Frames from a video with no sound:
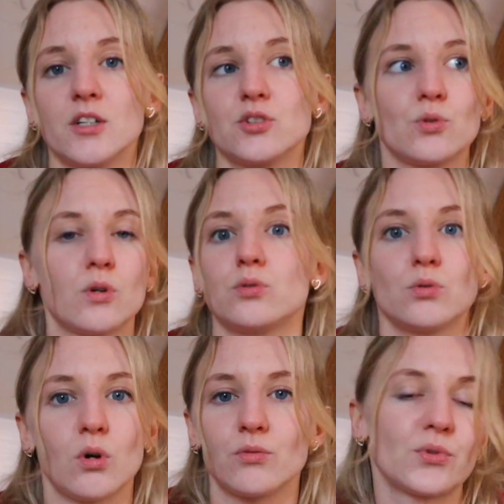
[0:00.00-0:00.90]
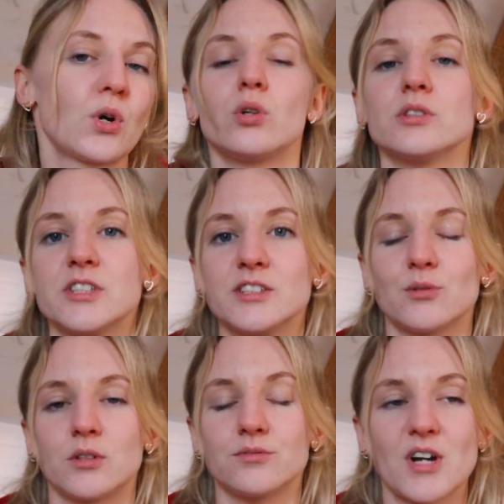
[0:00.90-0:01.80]
to go to for holidays
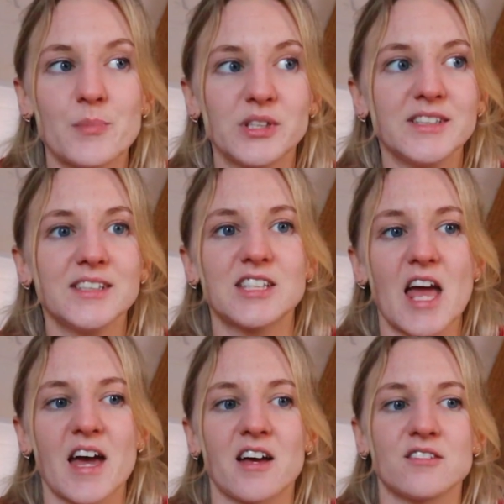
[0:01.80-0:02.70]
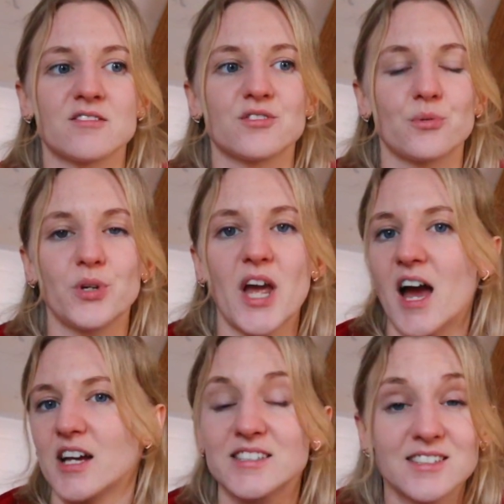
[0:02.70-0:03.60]
to our families, and we
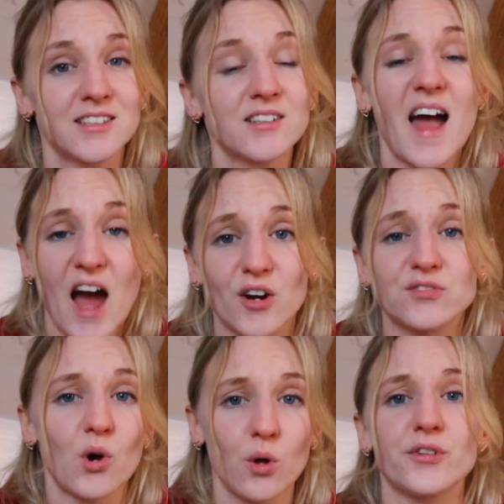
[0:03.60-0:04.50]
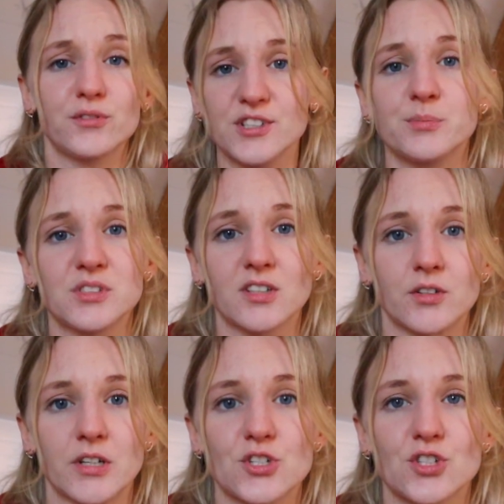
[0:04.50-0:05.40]
still have all the Christmas
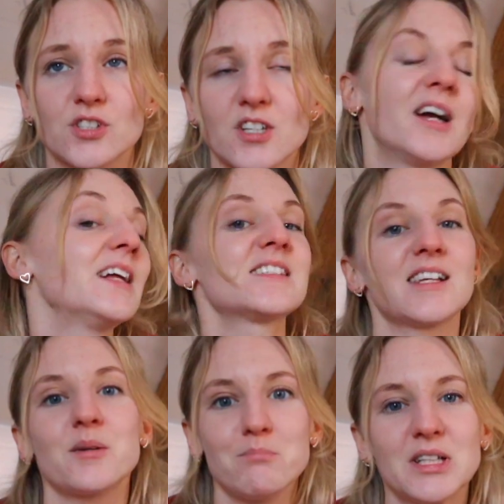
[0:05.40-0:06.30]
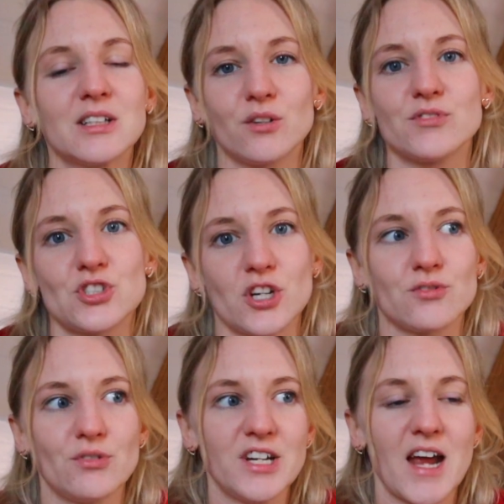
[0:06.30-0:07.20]
decorations. It's like middle of the
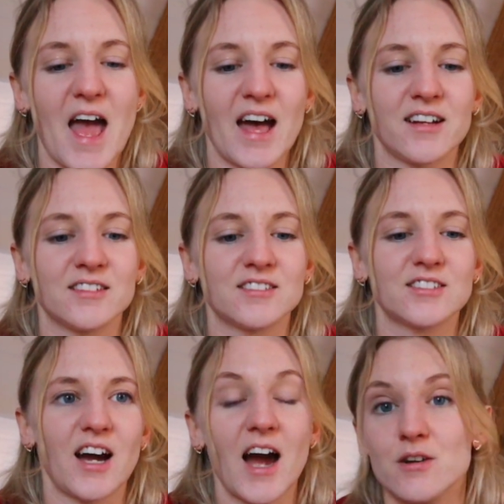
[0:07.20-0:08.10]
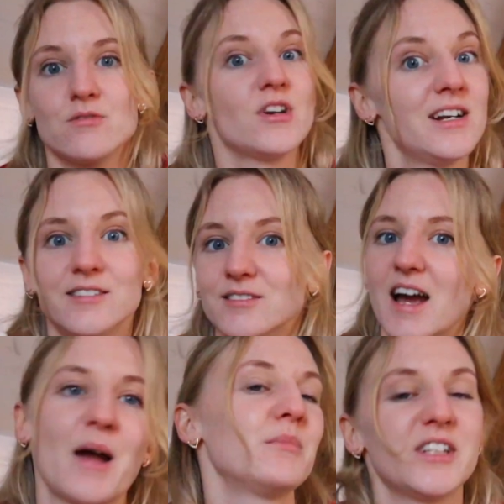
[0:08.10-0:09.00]
January, and I really
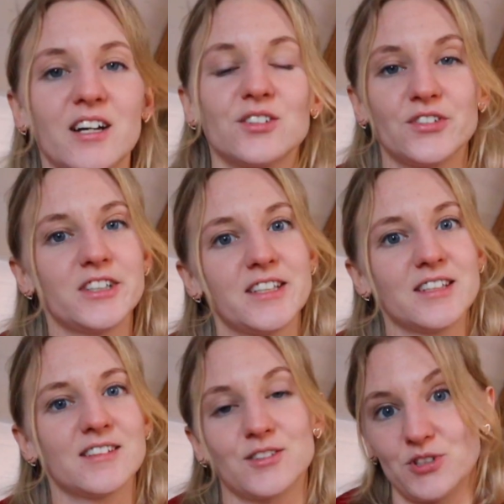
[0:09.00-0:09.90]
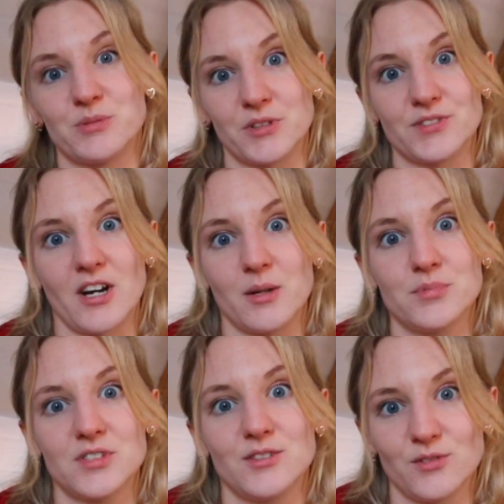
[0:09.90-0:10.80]
am not feeling the Christmas
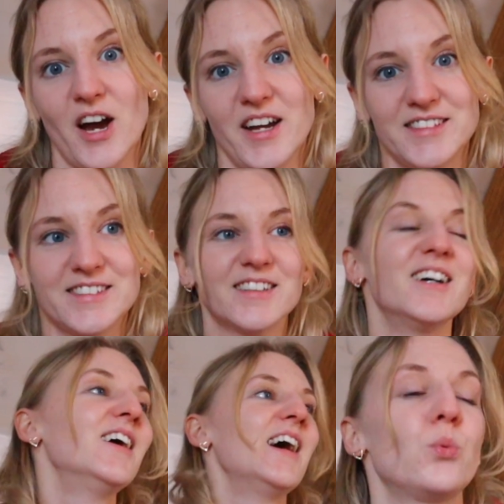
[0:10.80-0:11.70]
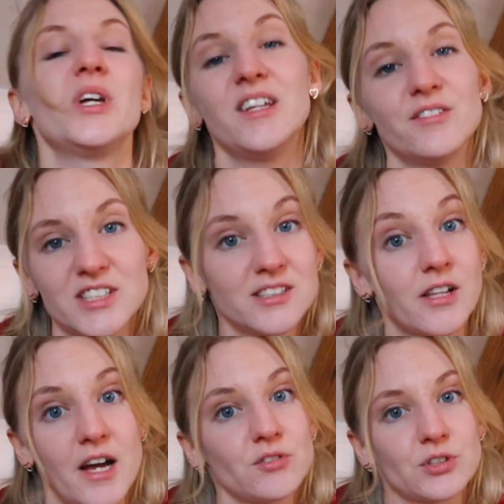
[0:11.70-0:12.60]
vibes, you guys. We even
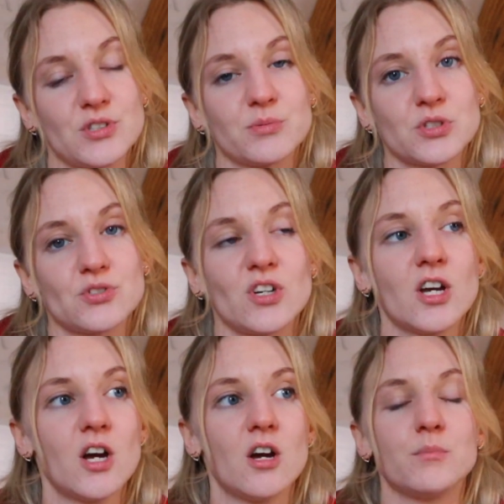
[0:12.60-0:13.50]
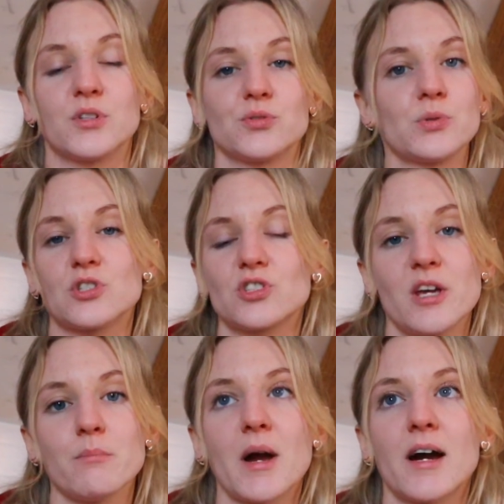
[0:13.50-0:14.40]
still have a Christmas tree, because we just
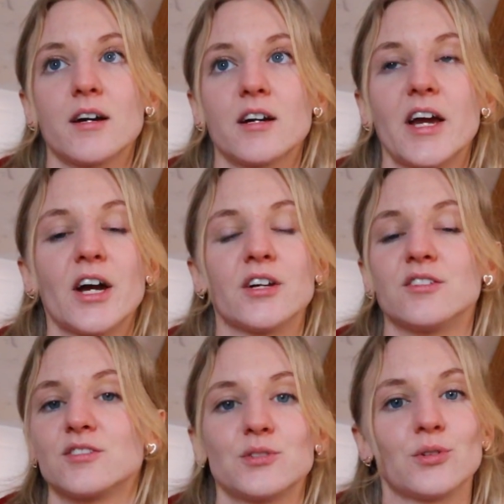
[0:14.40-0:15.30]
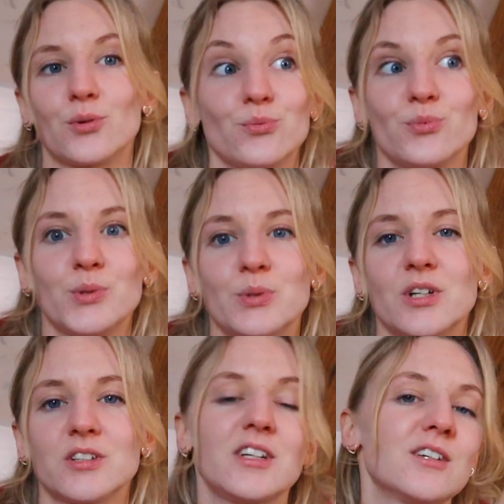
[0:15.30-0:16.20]
came back and, you know, we were
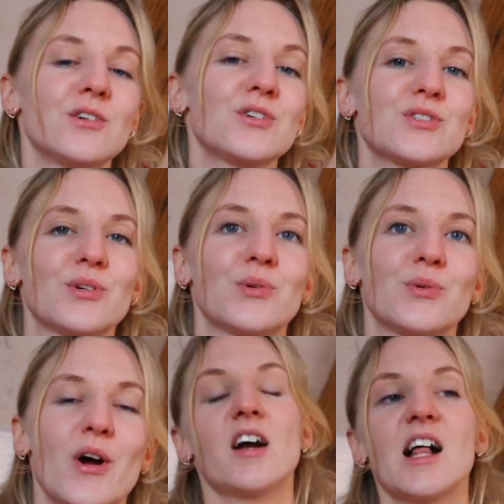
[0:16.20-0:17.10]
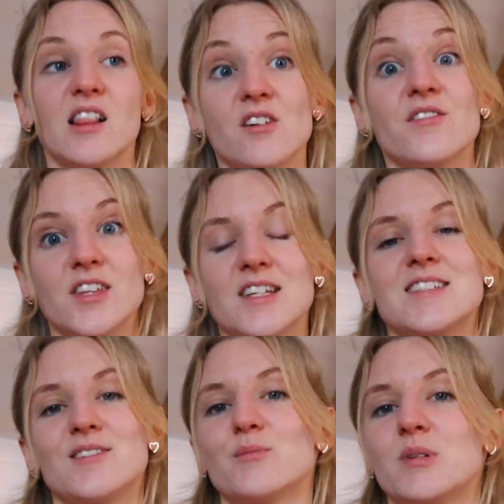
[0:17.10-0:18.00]
not here. So a lot of things
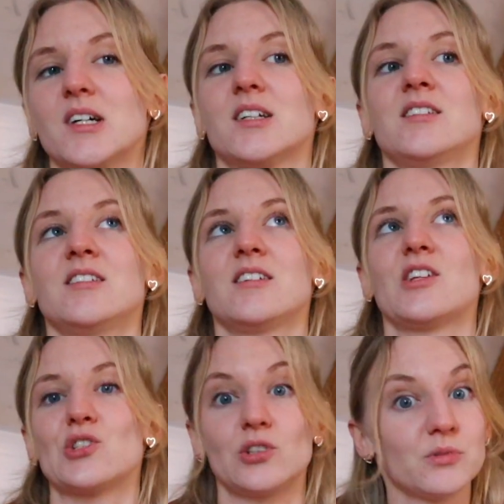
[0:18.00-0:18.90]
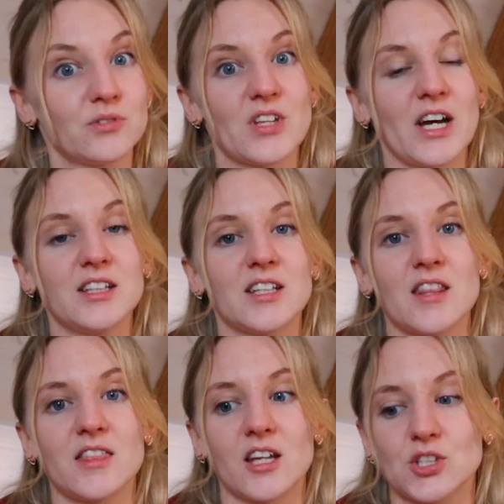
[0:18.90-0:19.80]
need to be done in terms of that.
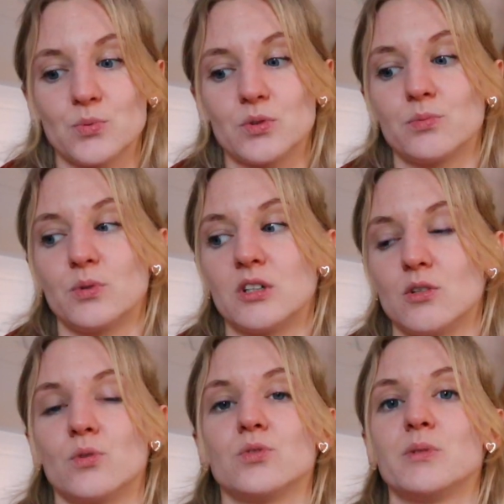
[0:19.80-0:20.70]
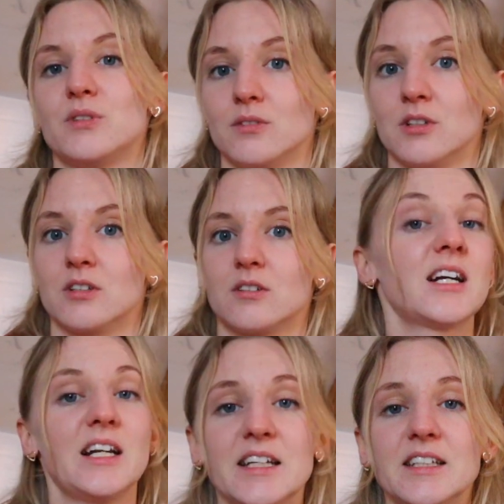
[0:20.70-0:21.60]
And that's what we are going to be doing.
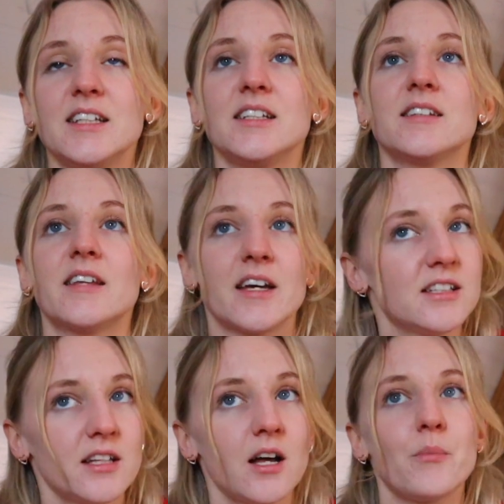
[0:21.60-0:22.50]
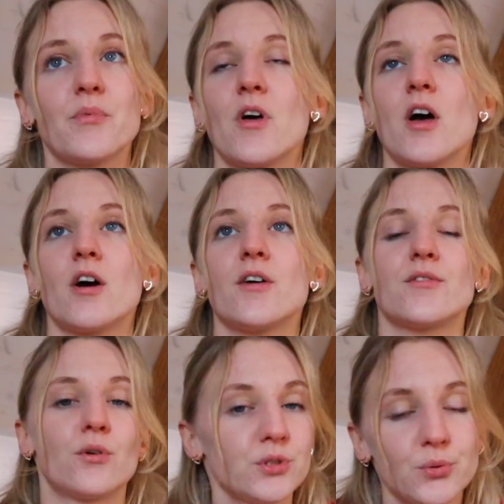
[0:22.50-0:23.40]
Cleaning, tidying up,
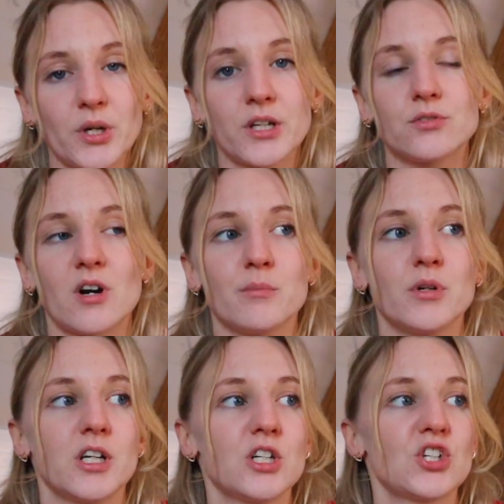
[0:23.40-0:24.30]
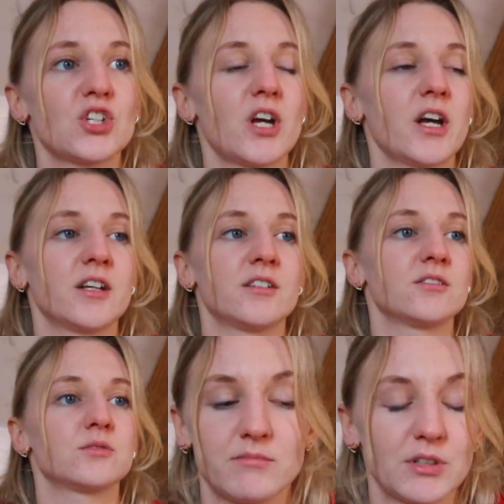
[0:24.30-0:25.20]
throwing away rubbish
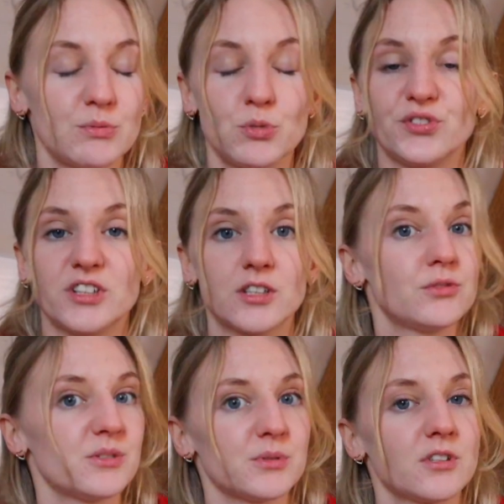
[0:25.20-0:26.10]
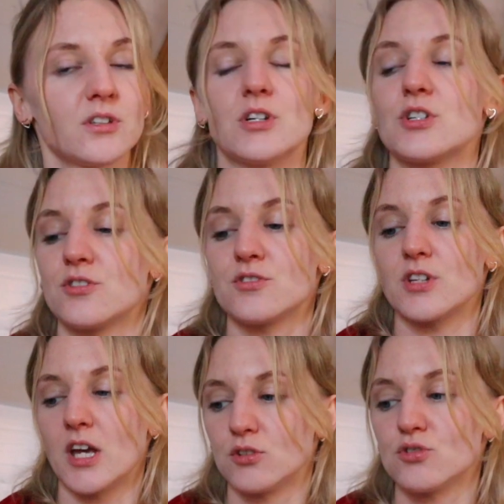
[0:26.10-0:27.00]
and removing the Christmas decorations
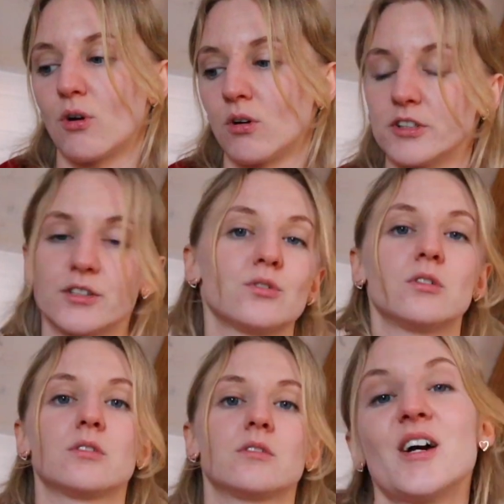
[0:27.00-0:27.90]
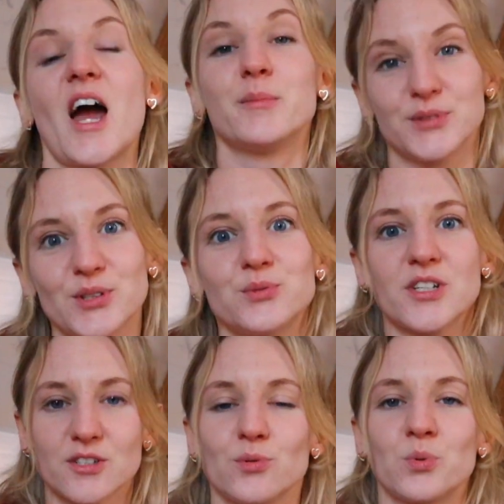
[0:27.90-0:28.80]
and so on and so on. I'm so
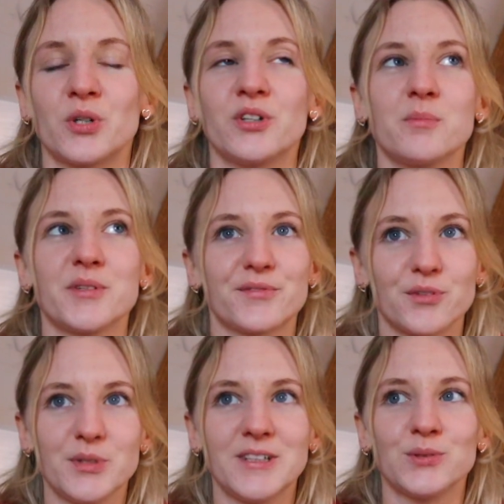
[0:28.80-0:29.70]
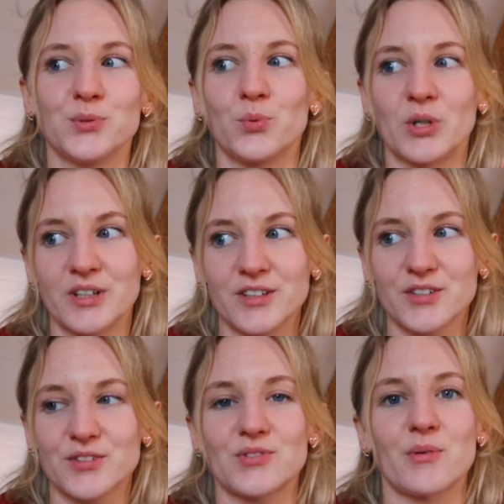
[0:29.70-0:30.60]
ready to work, but for me to work
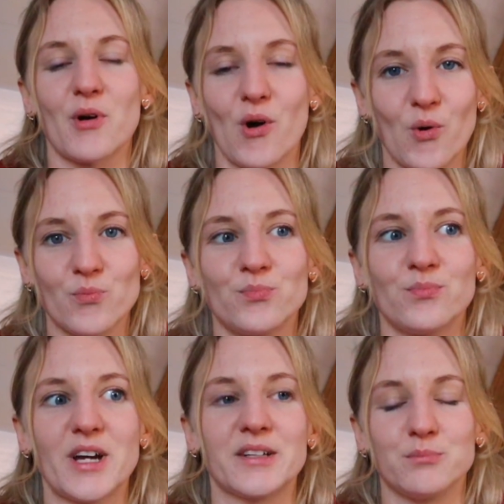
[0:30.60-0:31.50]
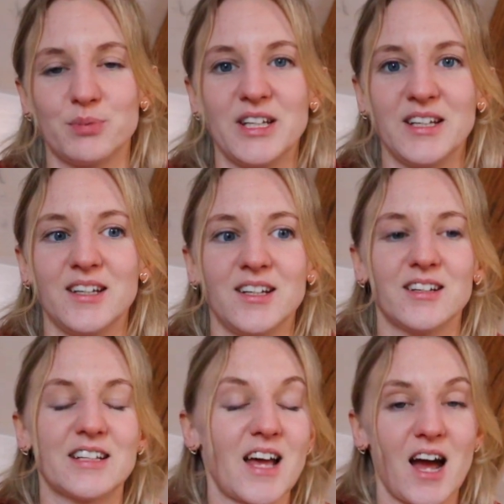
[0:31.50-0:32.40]
from home and be
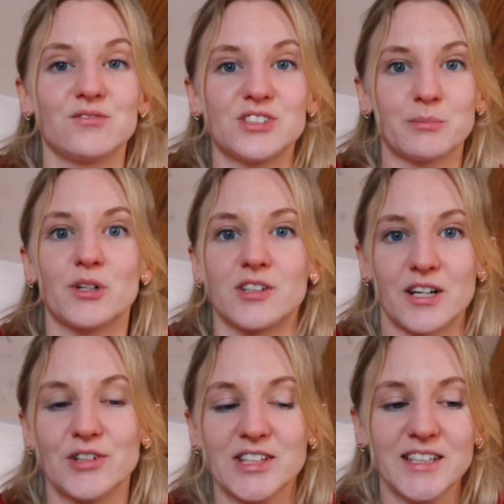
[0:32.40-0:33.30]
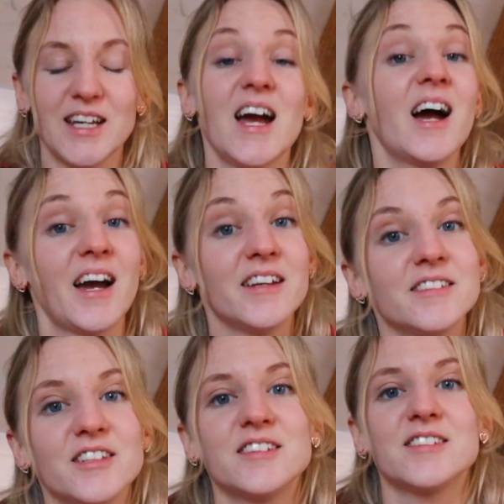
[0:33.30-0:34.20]
and have some clarity, I
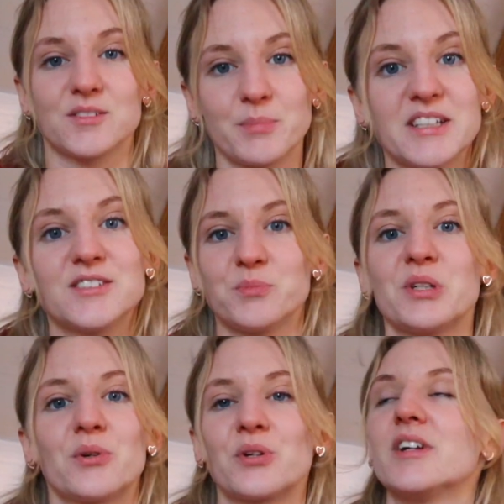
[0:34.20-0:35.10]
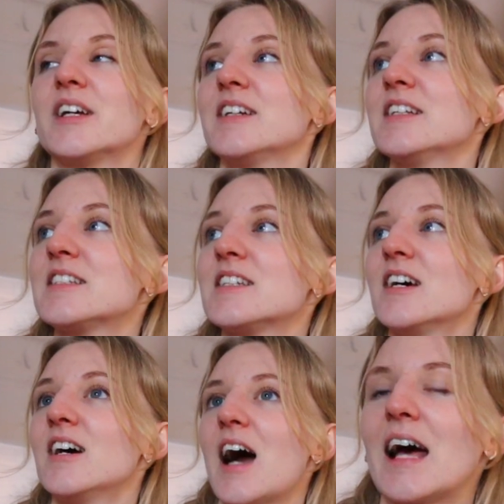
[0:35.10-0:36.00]
need the space to be organized,
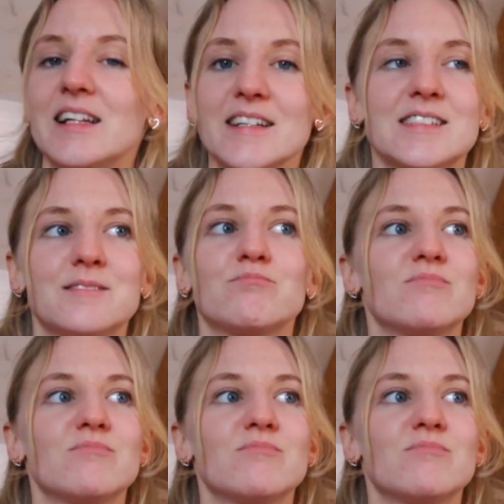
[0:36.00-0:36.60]
at least